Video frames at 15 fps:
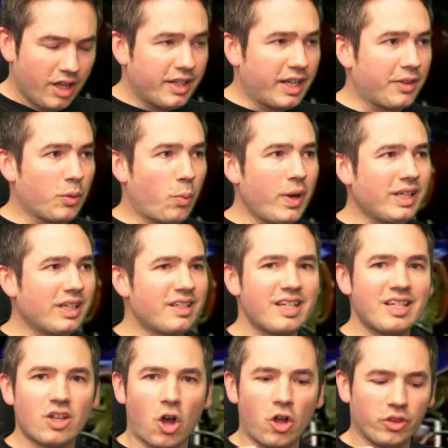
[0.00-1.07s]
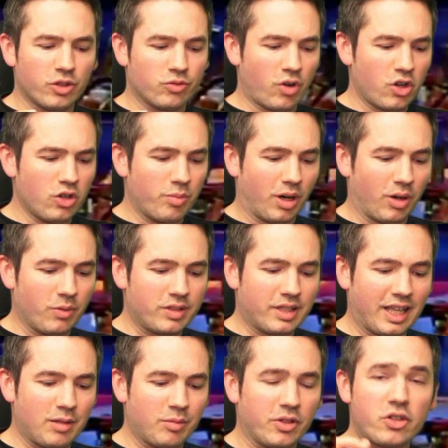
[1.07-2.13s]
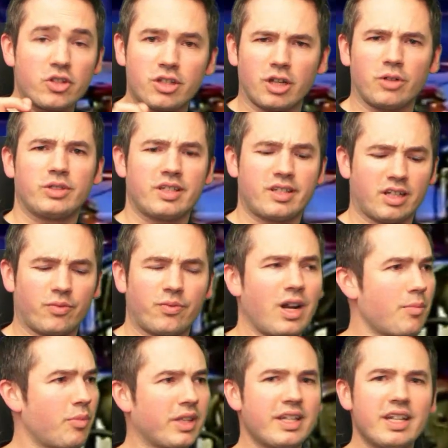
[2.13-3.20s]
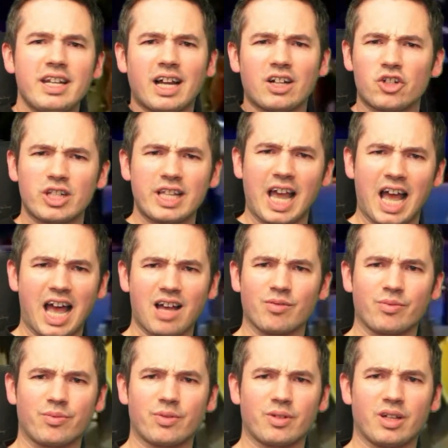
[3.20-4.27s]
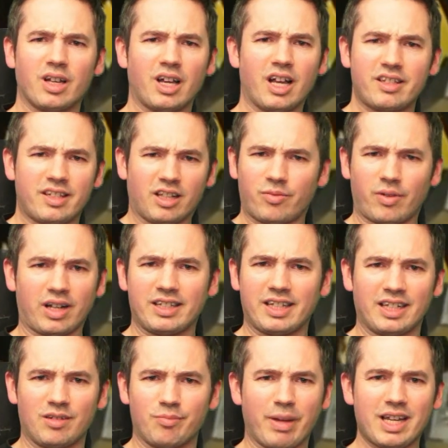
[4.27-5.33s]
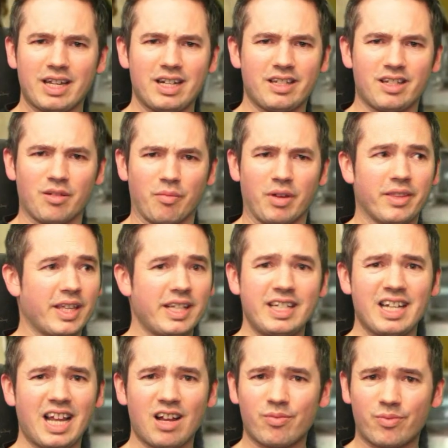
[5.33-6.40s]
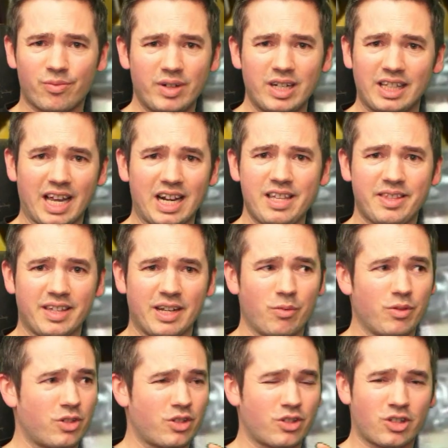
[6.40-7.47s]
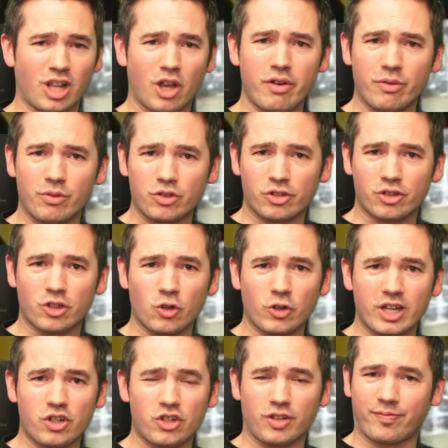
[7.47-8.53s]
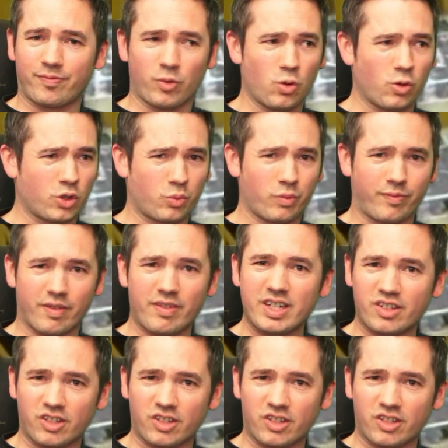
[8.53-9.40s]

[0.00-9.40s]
Now the weaknesses on the robot was labelled slow to self-right, but they didn't actually have a self-righting mechanism. They didn't have really anything. It was slow, it was sluggish, the forks were very